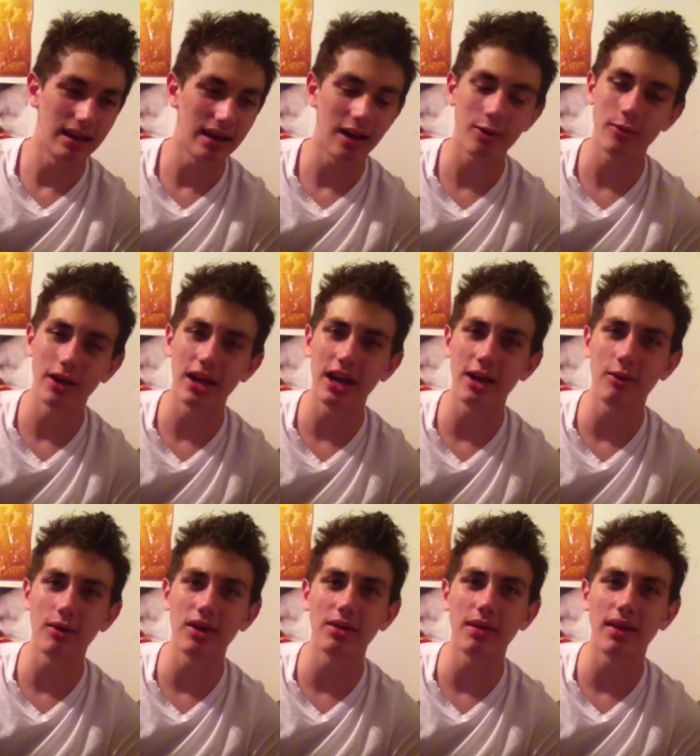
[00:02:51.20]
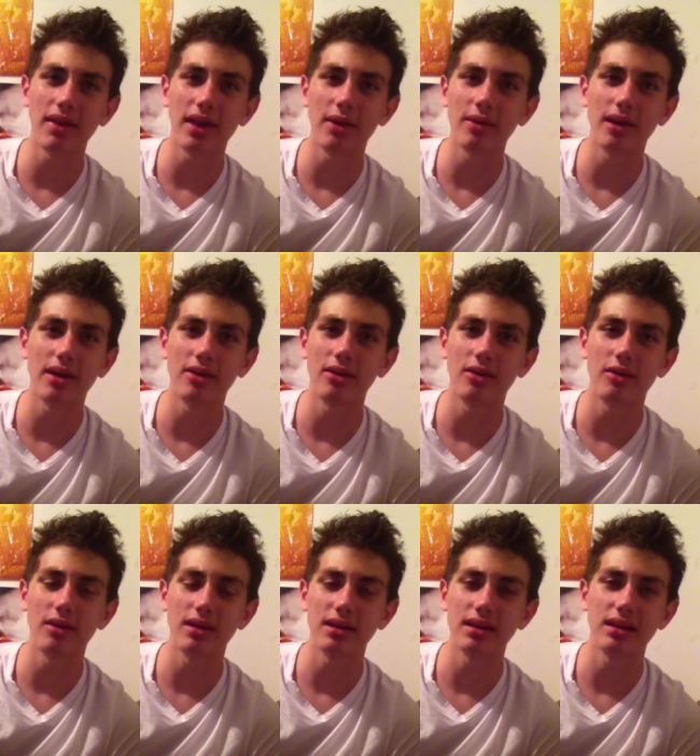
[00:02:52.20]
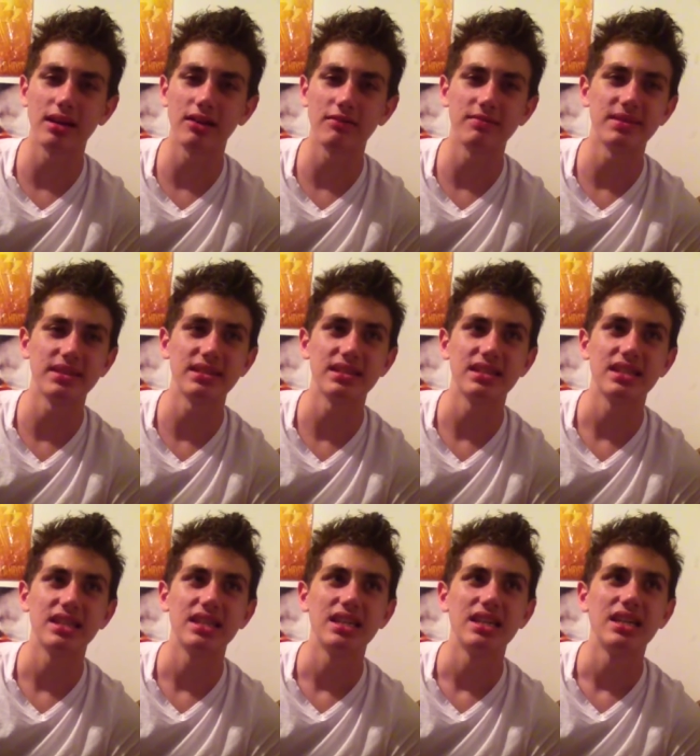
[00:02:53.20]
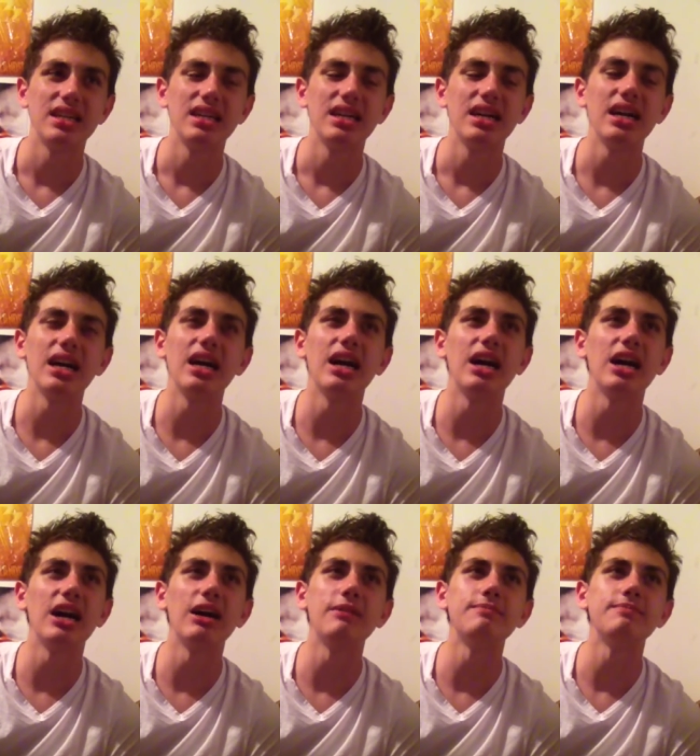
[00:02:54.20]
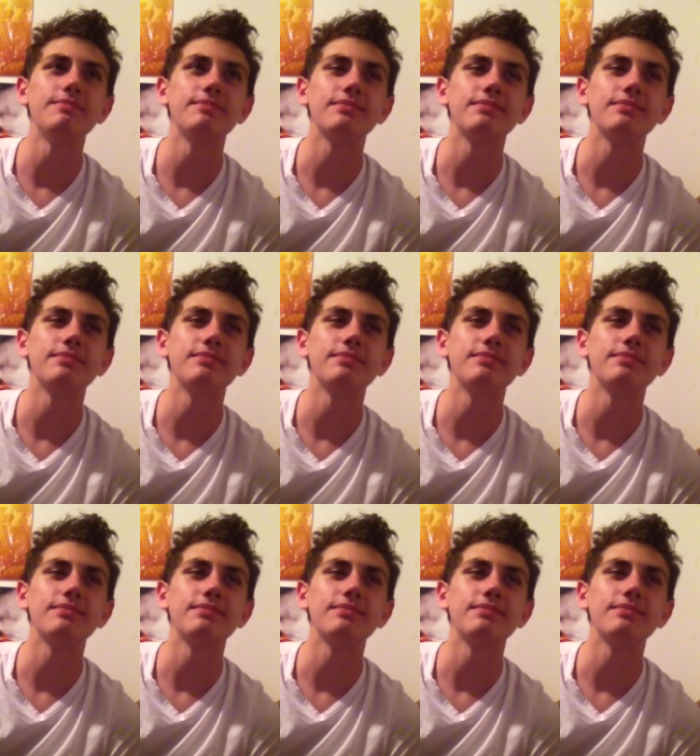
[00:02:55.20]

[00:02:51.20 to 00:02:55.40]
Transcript: I'll read, I'll read about that one, I don't want to say government. Um,